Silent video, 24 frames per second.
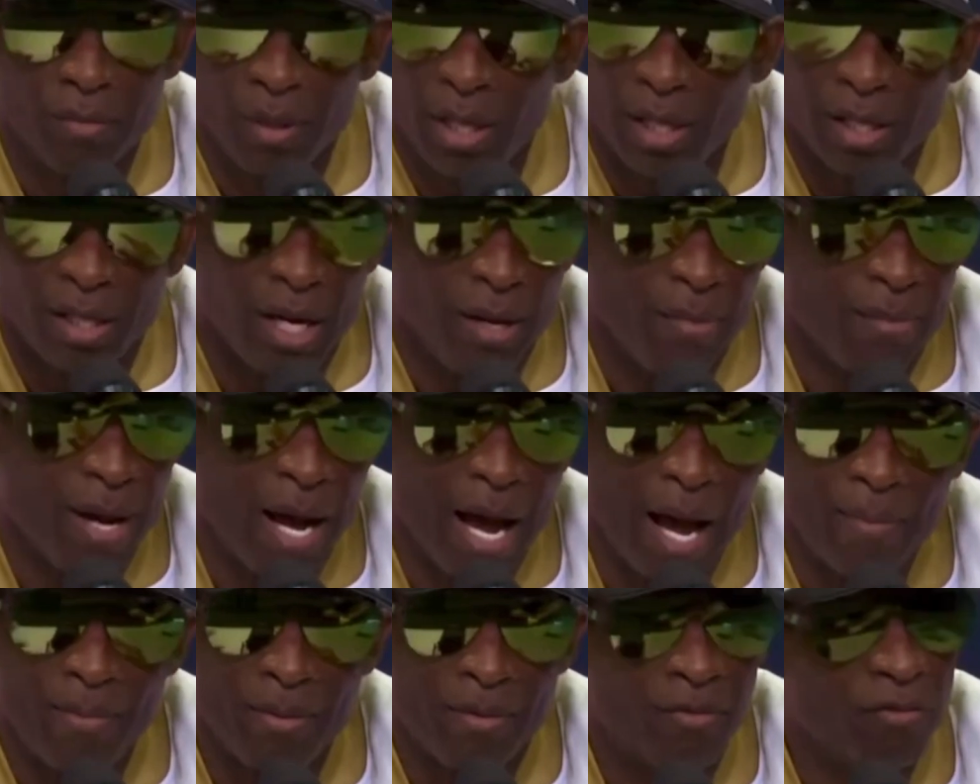but I'm
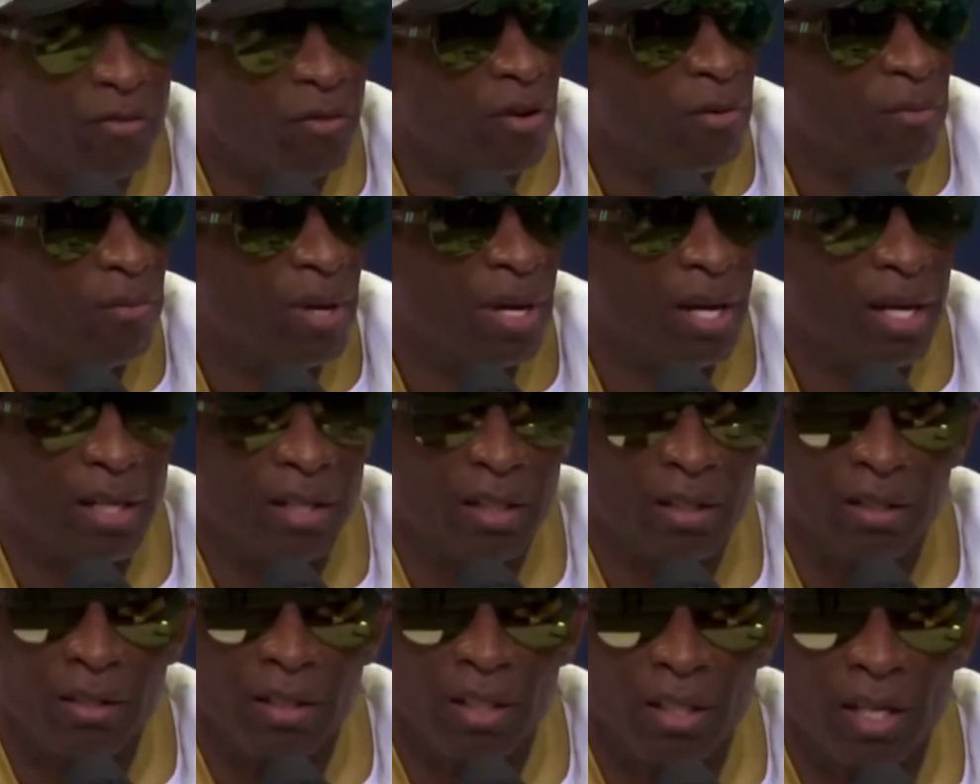happy for them, man.
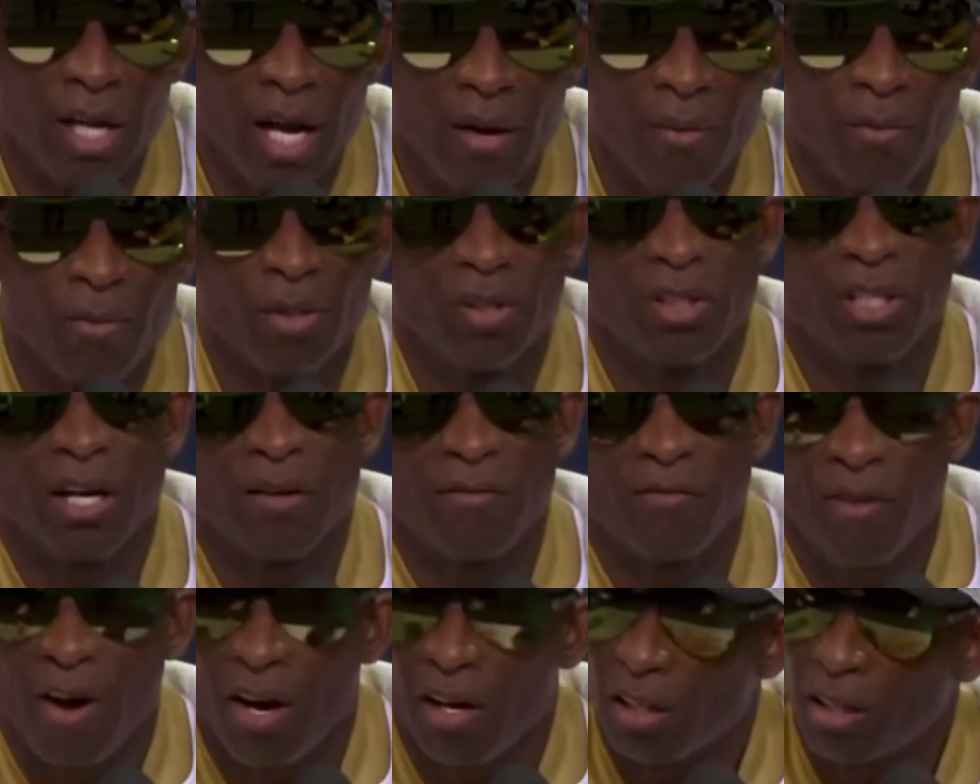I wish I
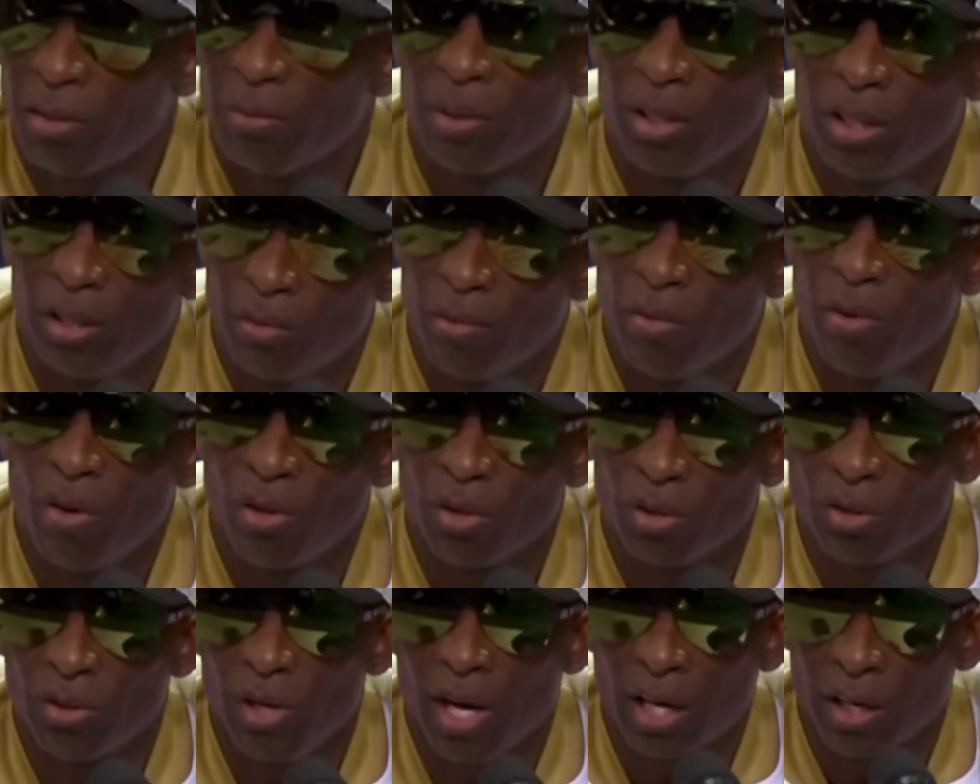followed them a little
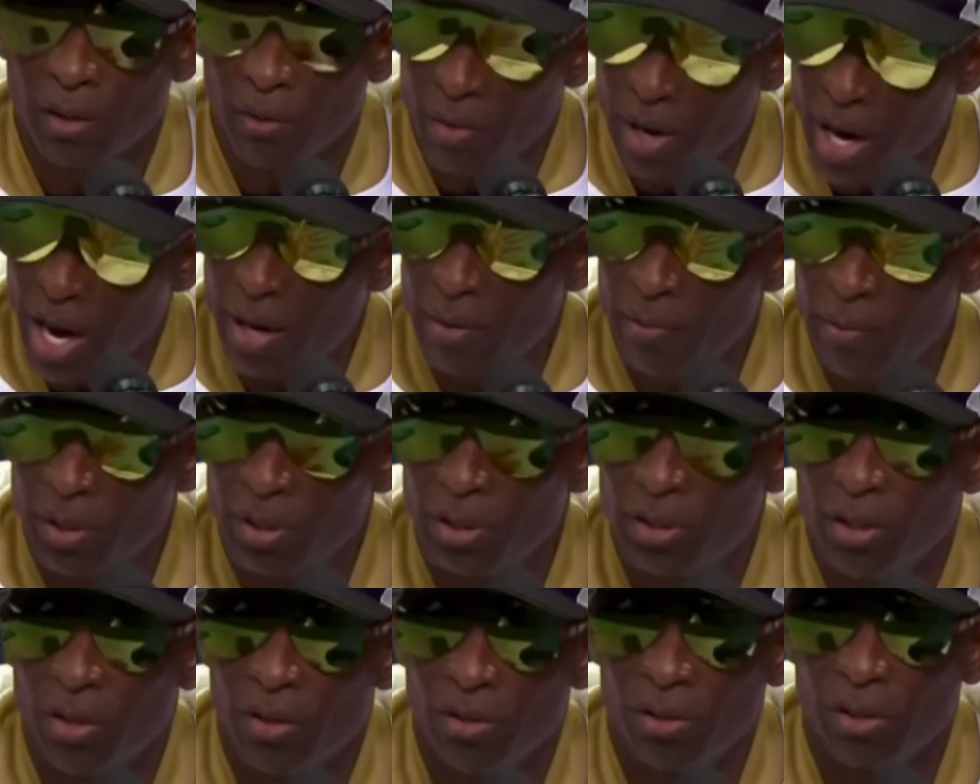more so I could ride
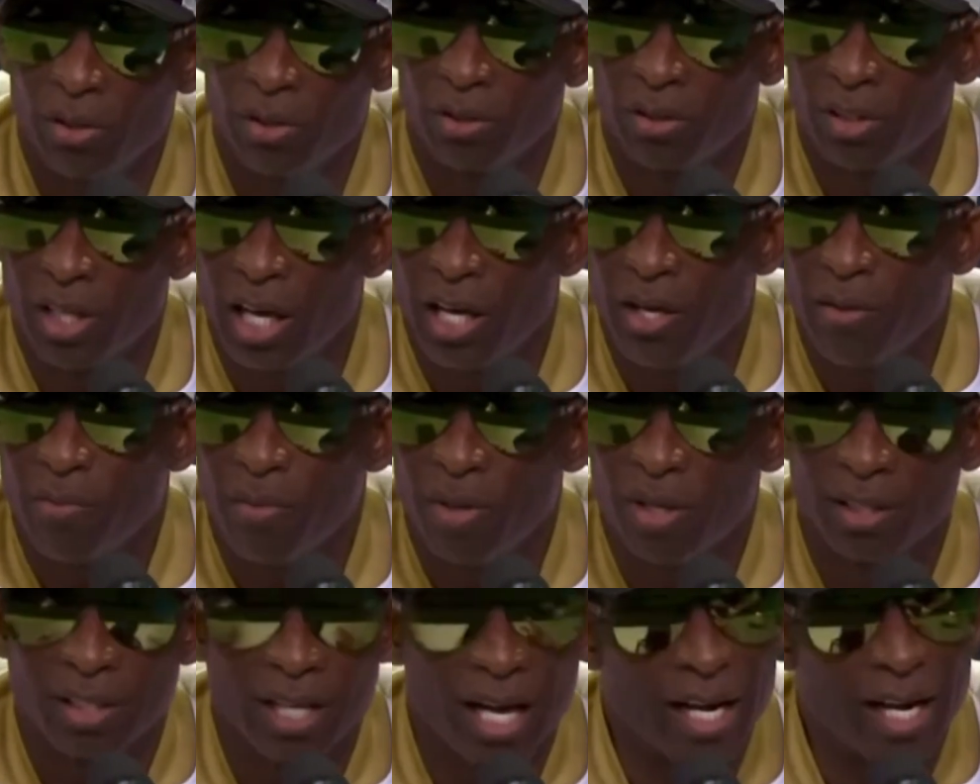with you on your
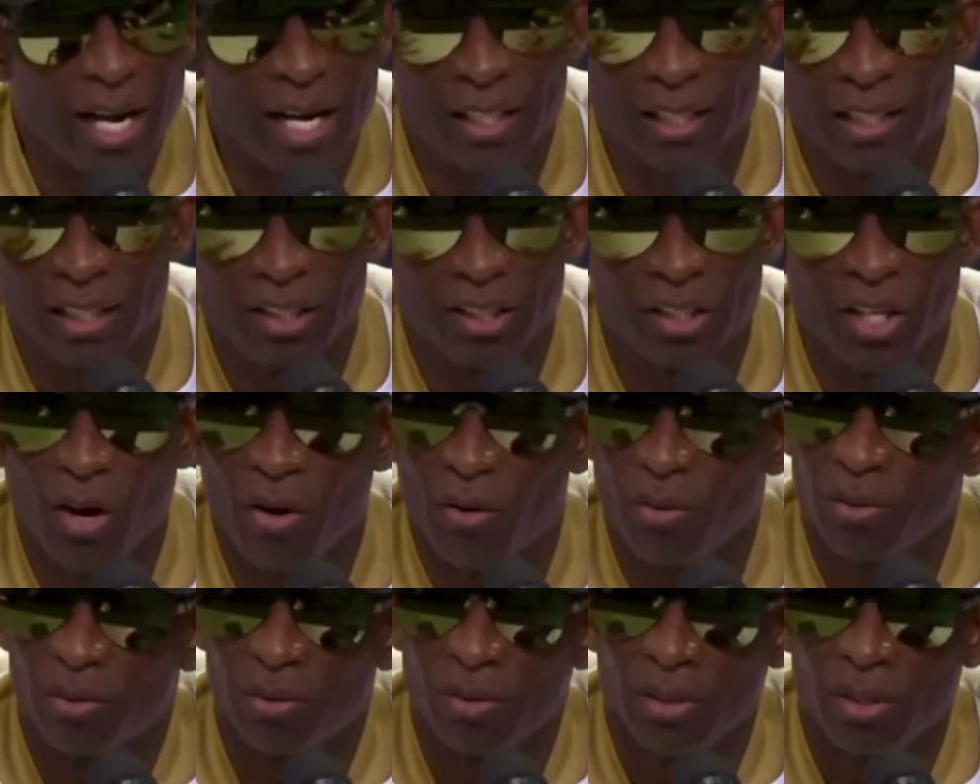statement. I just
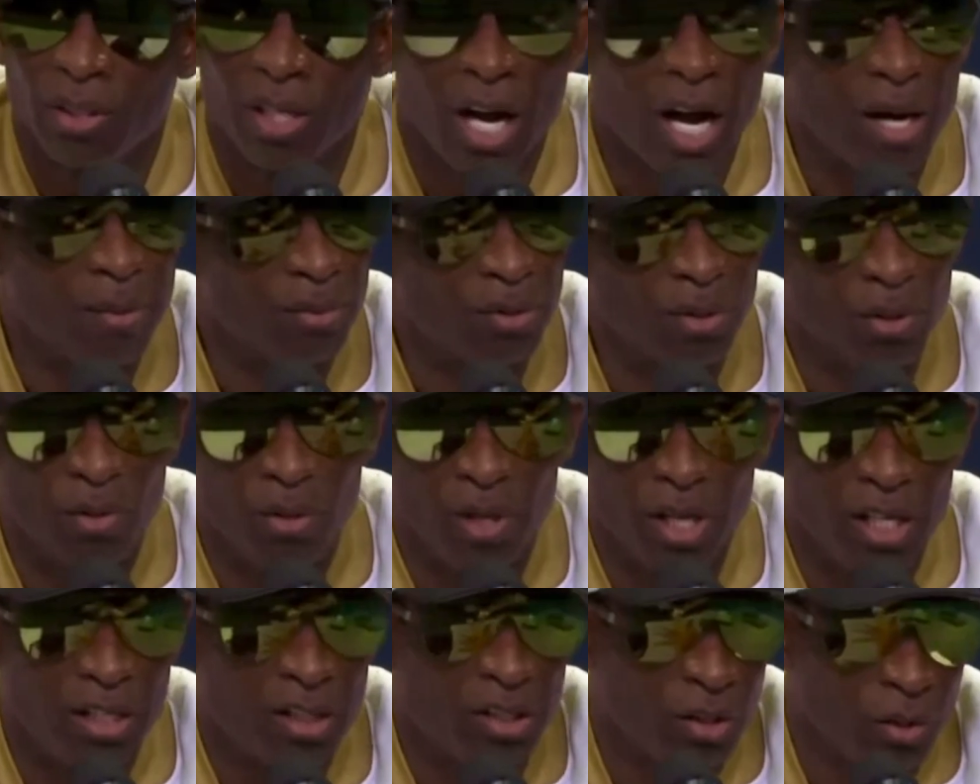don't. I'm so
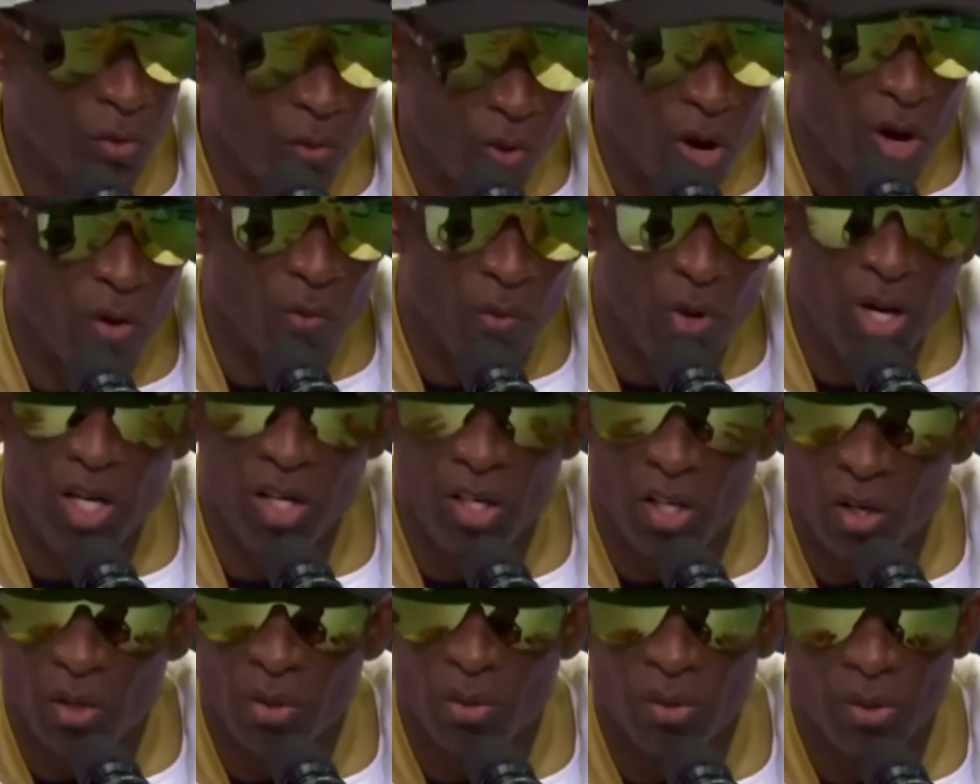into what we
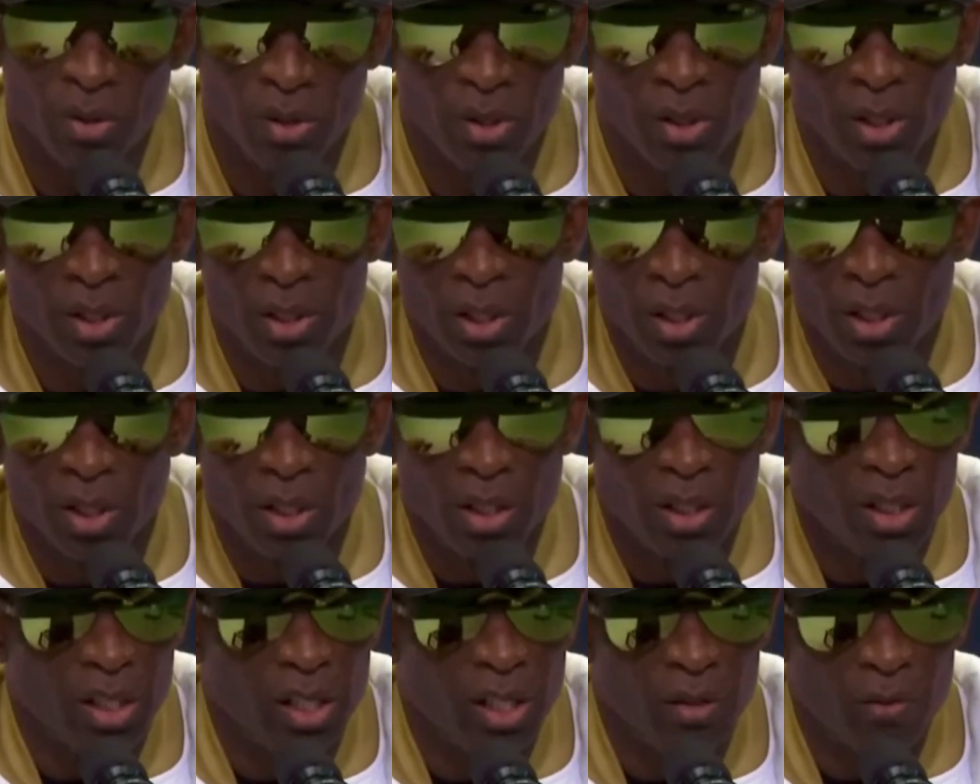do
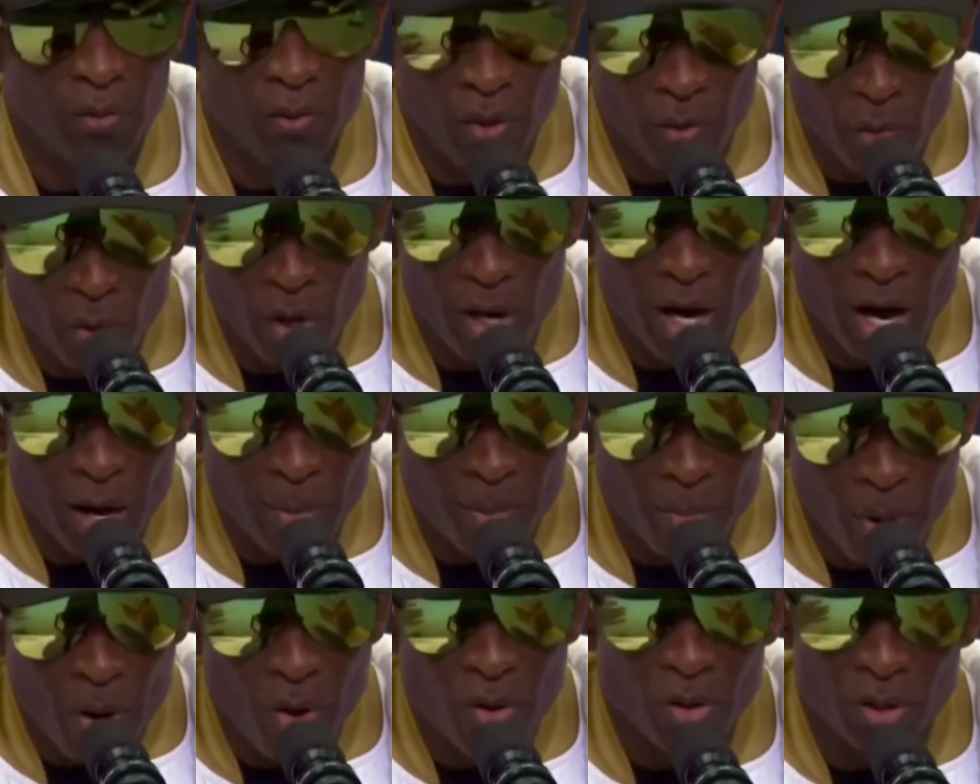and what our
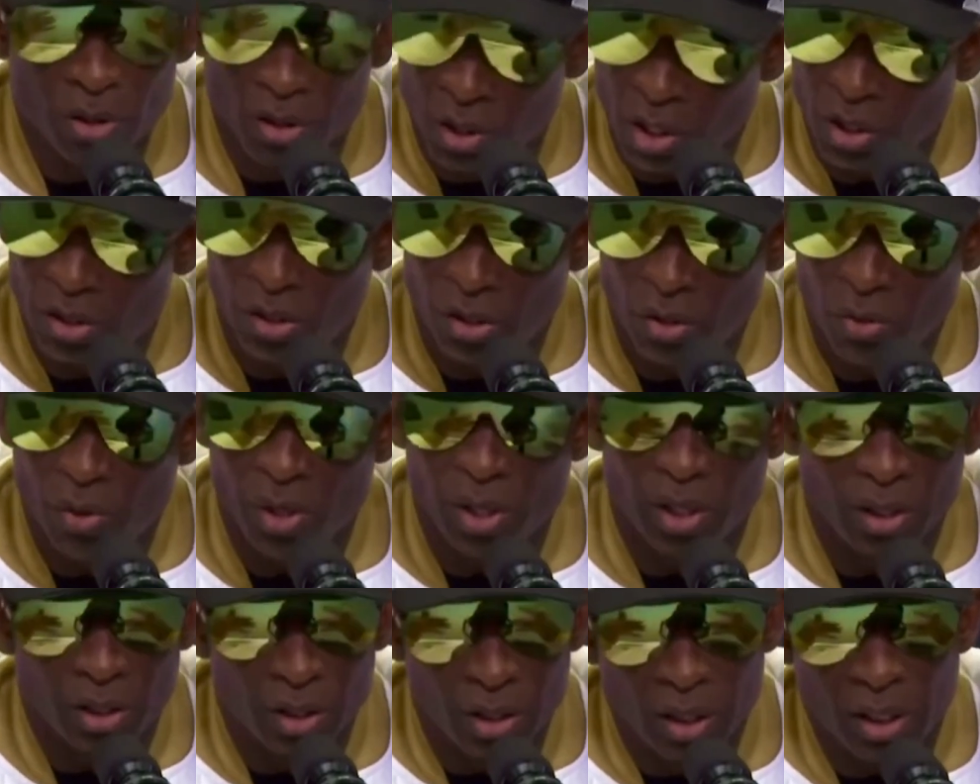opponents are
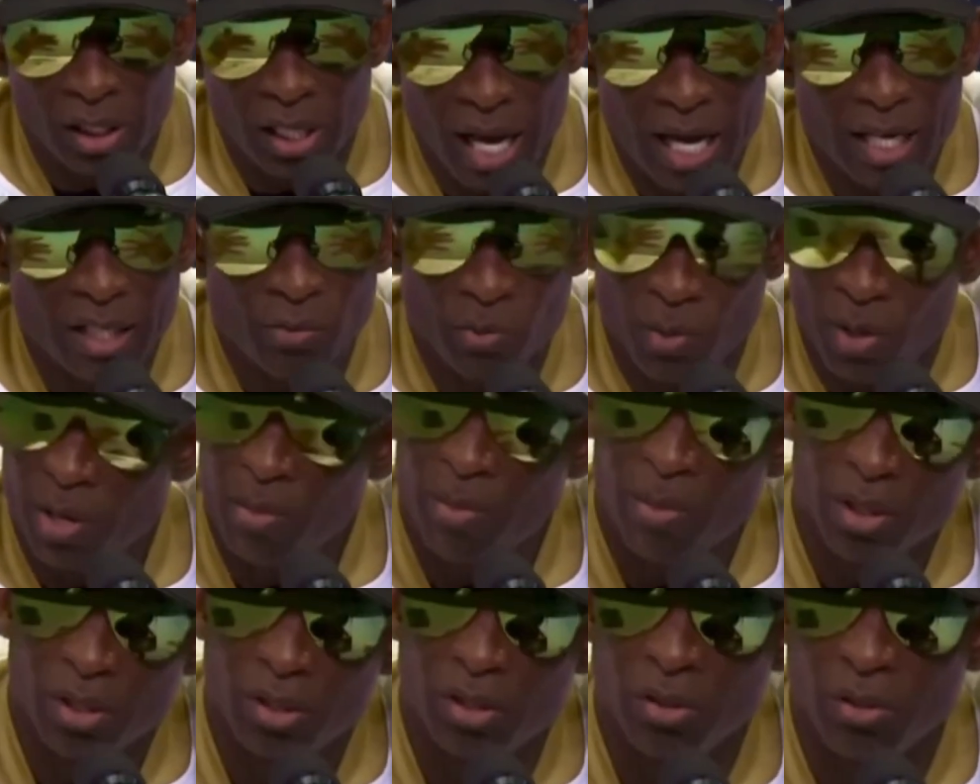doing. That's what
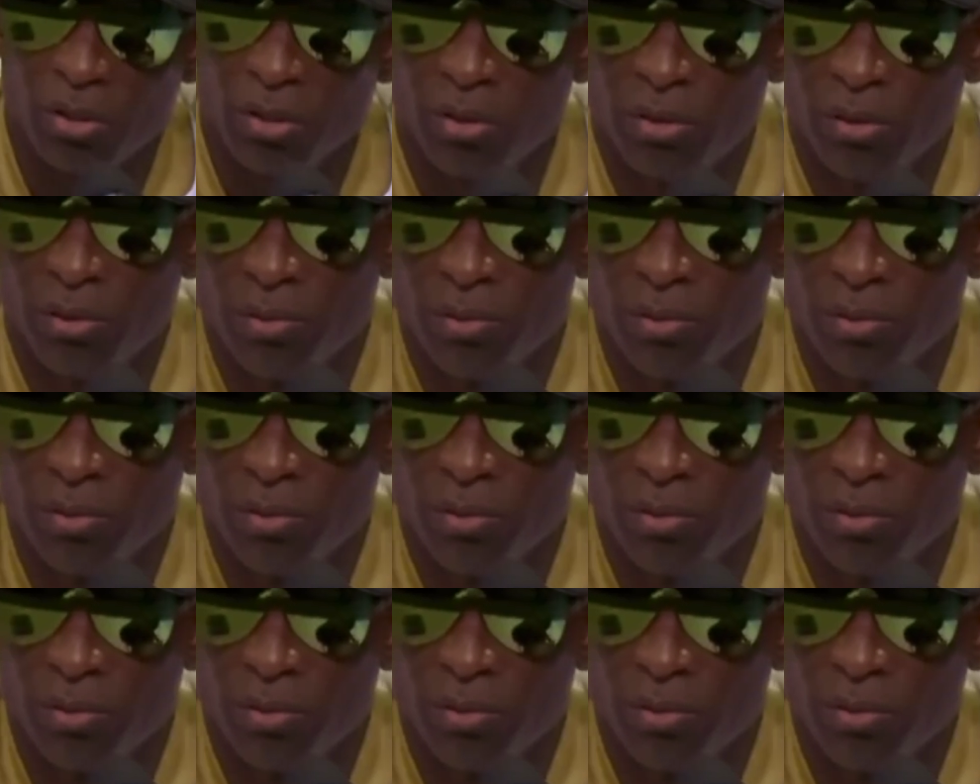I'm into.